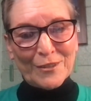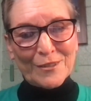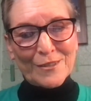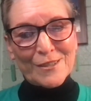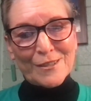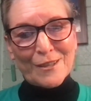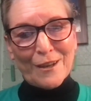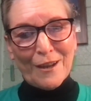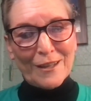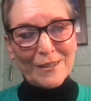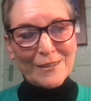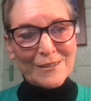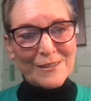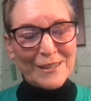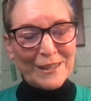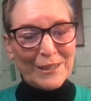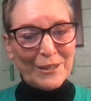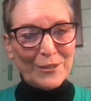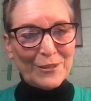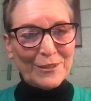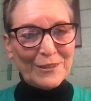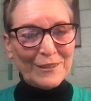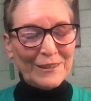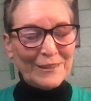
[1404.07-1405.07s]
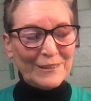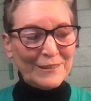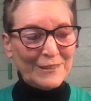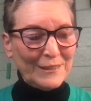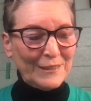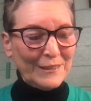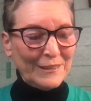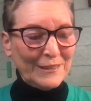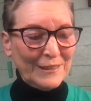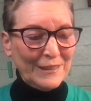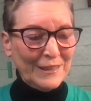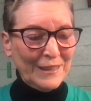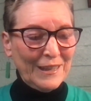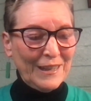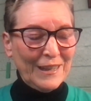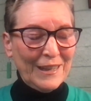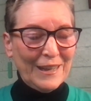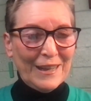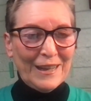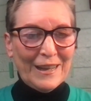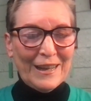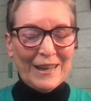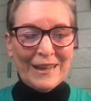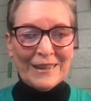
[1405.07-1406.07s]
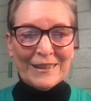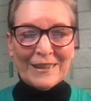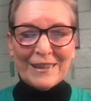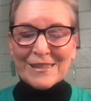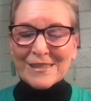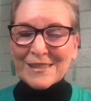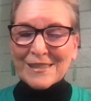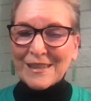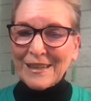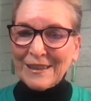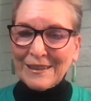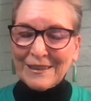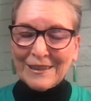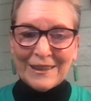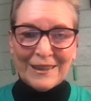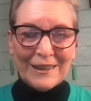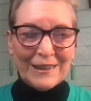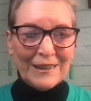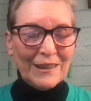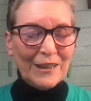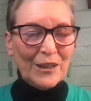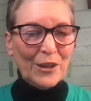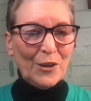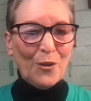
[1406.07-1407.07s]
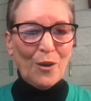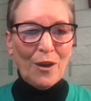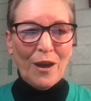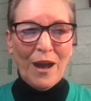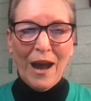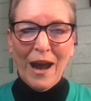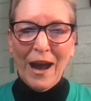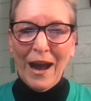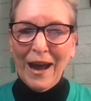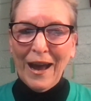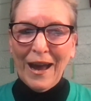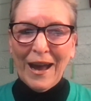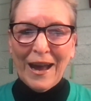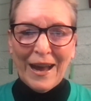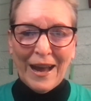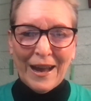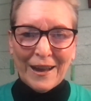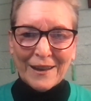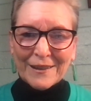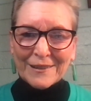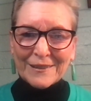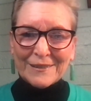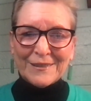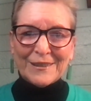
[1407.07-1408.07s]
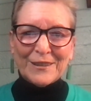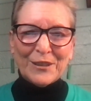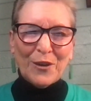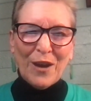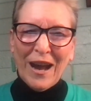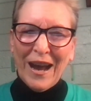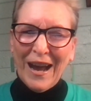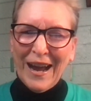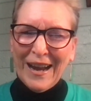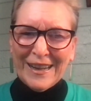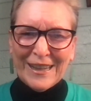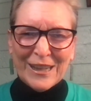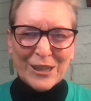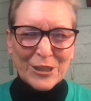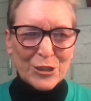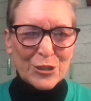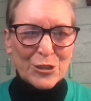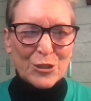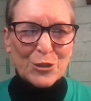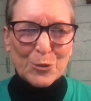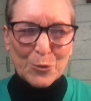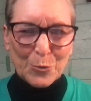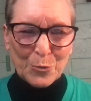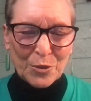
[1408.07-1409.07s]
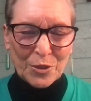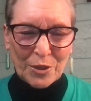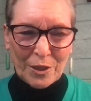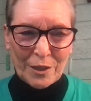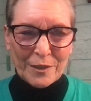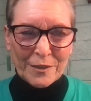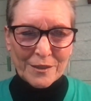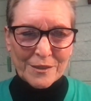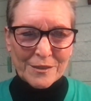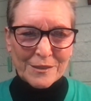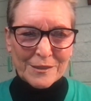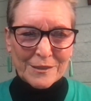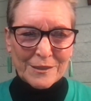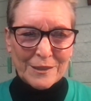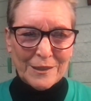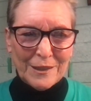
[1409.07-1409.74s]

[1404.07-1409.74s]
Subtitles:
Scottsdale, and I said, how do you do things?